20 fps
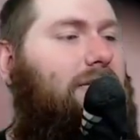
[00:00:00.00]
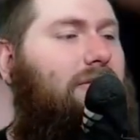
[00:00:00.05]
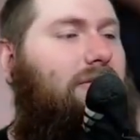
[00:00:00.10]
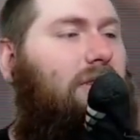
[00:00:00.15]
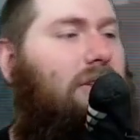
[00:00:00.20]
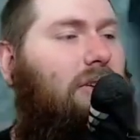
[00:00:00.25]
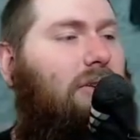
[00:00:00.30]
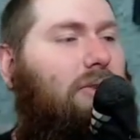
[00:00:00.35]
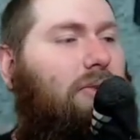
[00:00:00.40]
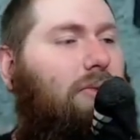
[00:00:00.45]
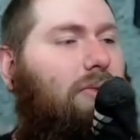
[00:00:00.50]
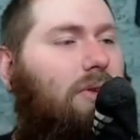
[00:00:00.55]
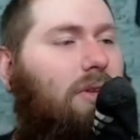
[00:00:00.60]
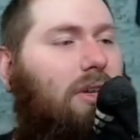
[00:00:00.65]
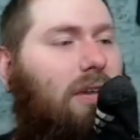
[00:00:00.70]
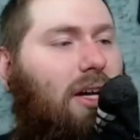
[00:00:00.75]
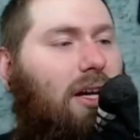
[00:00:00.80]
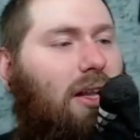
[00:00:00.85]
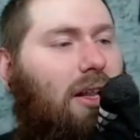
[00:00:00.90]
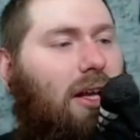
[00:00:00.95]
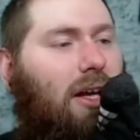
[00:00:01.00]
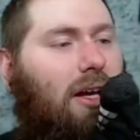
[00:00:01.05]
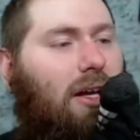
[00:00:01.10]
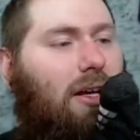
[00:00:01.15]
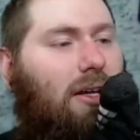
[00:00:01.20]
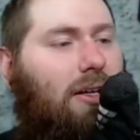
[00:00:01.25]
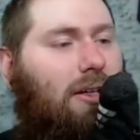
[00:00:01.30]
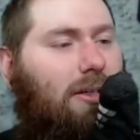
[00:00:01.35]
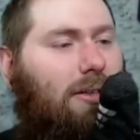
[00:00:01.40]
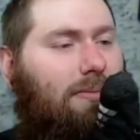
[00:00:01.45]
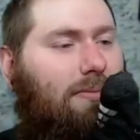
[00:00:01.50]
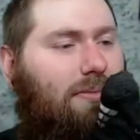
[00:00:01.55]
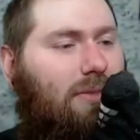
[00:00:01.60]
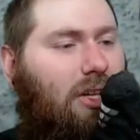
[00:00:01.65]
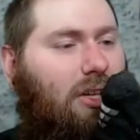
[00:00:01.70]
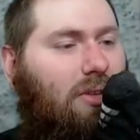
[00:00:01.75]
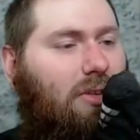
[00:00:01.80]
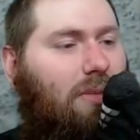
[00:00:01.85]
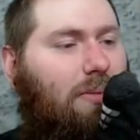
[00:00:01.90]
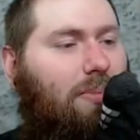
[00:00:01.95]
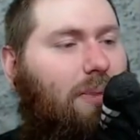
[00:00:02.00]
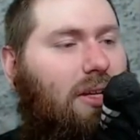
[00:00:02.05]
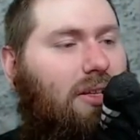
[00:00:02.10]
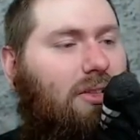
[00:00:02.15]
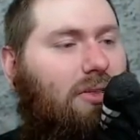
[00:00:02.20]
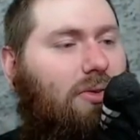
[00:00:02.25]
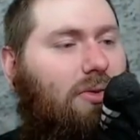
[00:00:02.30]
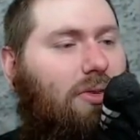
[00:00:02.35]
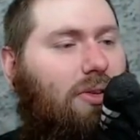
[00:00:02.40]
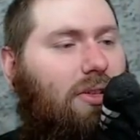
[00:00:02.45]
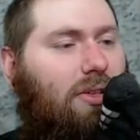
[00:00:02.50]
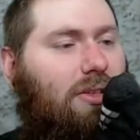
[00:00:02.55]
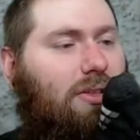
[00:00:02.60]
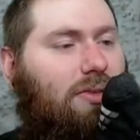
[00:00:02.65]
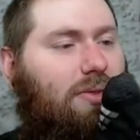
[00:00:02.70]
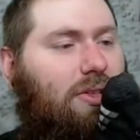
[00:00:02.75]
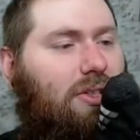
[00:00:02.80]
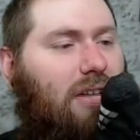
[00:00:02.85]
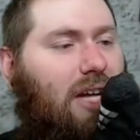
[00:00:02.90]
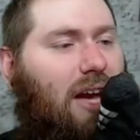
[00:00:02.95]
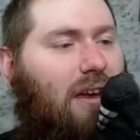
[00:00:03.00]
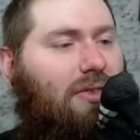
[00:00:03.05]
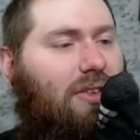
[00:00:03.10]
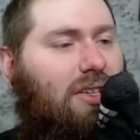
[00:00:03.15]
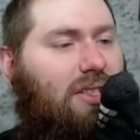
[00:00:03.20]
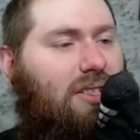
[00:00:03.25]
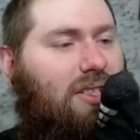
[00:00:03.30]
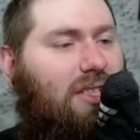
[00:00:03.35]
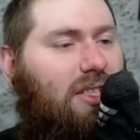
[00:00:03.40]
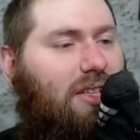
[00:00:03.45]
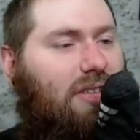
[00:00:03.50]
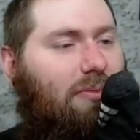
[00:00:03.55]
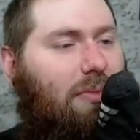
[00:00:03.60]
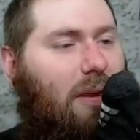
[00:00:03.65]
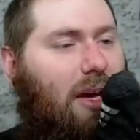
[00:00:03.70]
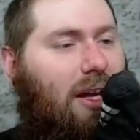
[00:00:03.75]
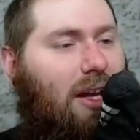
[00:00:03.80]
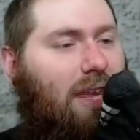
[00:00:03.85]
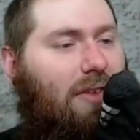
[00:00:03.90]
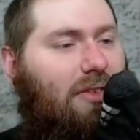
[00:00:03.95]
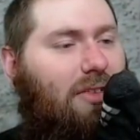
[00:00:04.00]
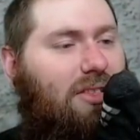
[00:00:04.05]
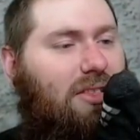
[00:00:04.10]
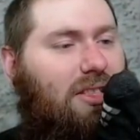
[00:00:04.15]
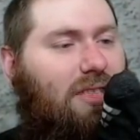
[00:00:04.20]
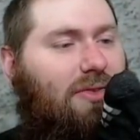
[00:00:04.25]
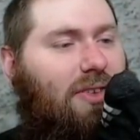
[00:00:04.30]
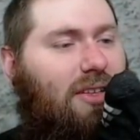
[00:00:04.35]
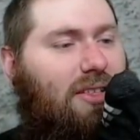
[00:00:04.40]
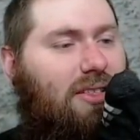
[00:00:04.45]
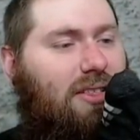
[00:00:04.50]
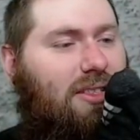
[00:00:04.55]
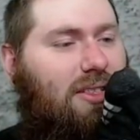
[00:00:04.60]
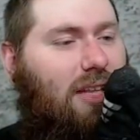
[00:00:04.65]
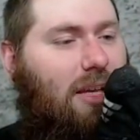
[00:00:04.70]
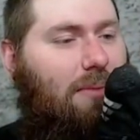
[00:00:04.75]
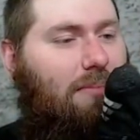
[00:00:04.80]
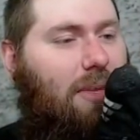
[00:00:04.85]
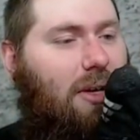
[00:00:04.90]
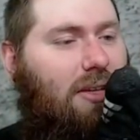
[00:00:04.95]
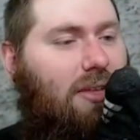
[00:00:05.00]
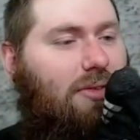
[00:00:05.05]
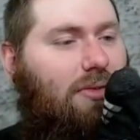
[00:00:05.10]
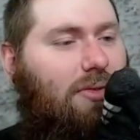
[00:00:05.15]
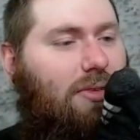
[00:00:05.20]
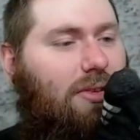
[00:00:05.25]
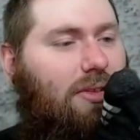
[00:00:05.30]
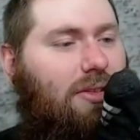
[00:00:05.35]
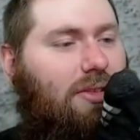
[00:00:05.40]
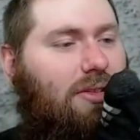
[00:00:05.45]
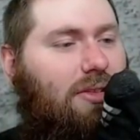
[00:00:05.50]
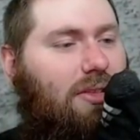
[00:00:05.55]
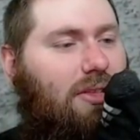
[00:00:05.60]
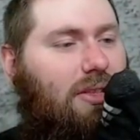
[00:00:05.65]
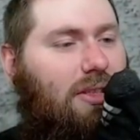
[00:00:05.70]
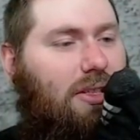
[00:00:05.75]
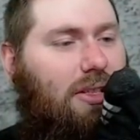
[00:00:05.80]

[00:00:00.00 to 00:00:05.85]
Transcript: So we'll look at like the bent corners, which every sleeve, man, every sleeve has these like bent corners.